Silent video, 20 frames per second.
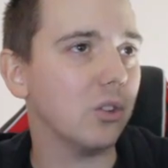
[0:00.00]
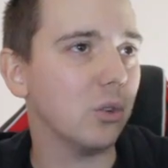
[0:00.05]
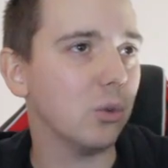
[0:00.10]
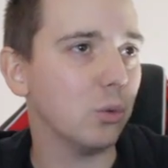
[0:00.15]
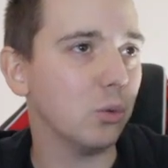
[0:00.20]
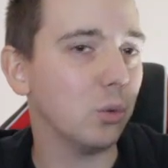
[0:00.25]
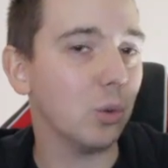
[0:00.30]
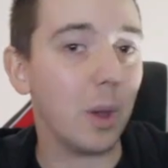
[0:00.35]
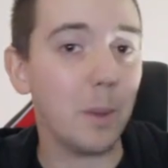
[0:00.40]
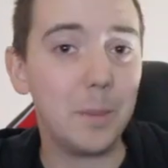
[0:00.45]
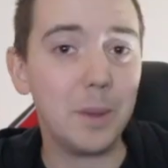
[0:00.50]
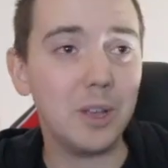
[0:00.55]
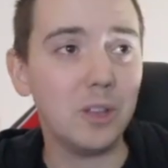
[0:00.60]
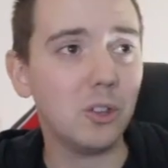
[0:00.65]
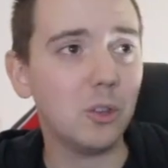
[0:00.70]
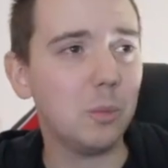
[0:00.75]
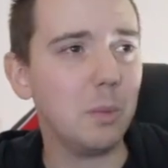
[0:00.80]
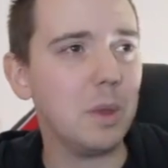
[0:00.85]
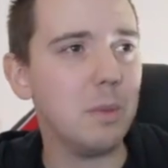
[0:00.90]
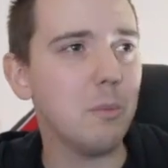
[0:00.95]
who appears
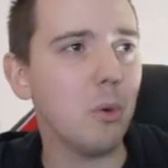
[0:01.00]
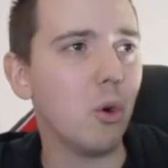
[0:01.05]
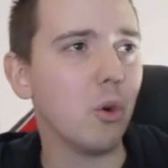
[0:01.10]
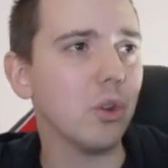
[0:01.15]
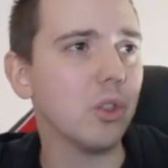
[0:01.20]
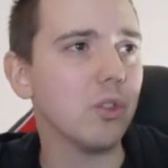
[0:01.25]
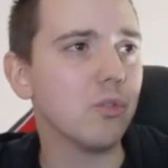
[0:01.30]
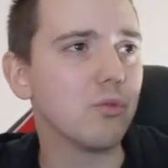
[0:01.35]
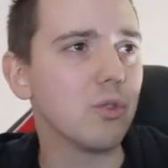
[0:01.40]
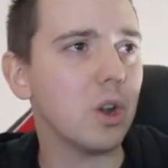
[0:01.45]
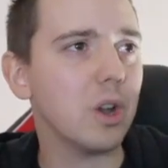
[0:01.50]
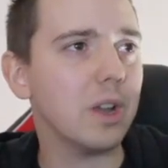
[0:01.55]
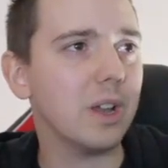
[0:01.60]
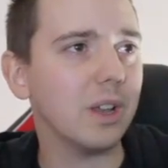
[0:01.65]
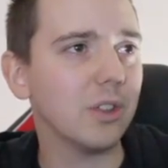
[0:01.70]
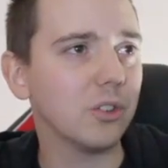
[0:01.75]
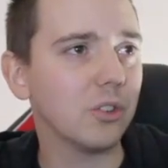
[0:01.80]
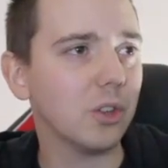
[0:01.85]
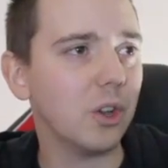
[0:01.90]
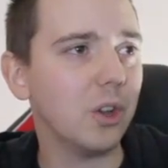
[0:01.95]
to be more on the
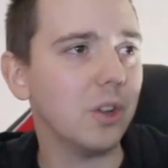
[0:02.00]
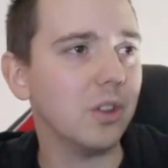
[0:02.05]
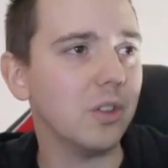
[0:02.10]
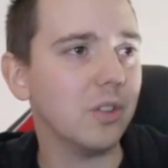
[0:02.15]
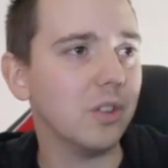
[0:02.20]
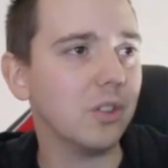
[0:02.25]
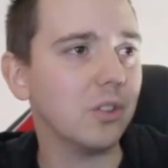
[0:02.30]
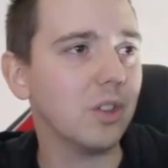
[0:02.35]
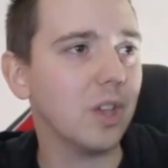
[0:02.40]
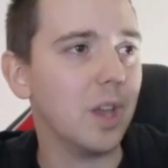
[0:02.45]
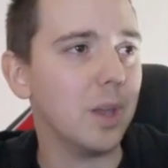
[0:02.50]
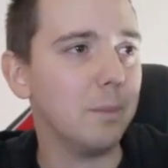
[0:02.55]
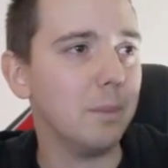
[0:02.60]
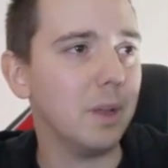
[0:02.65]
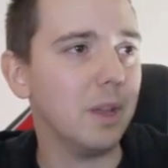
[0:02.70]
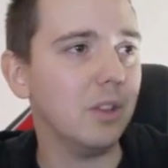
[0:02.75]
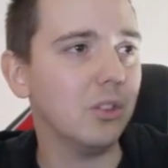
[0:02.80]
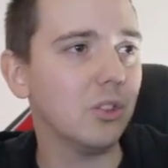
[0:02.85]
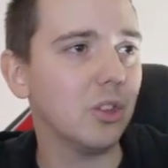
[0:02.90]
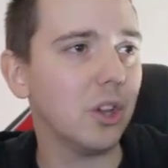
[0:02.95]
right-hand side in this game.
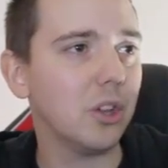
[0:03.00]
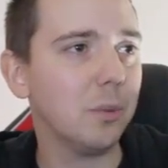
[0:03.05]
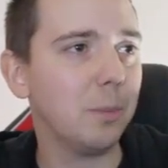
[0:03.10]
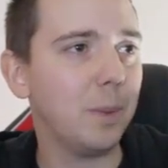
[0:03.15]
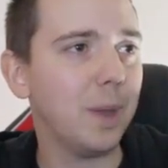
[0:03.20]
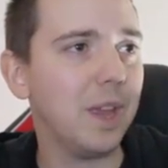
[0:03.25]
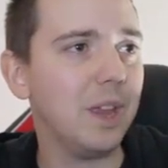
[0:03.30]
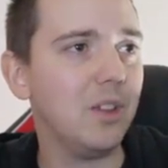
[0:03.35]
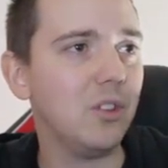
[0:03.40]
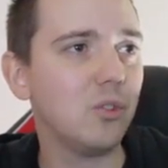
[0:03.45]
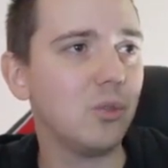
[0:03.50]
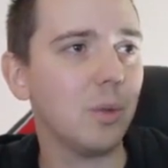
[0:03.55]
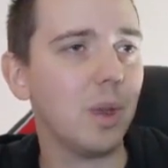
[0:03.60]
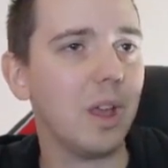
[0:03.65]
Inside to Page.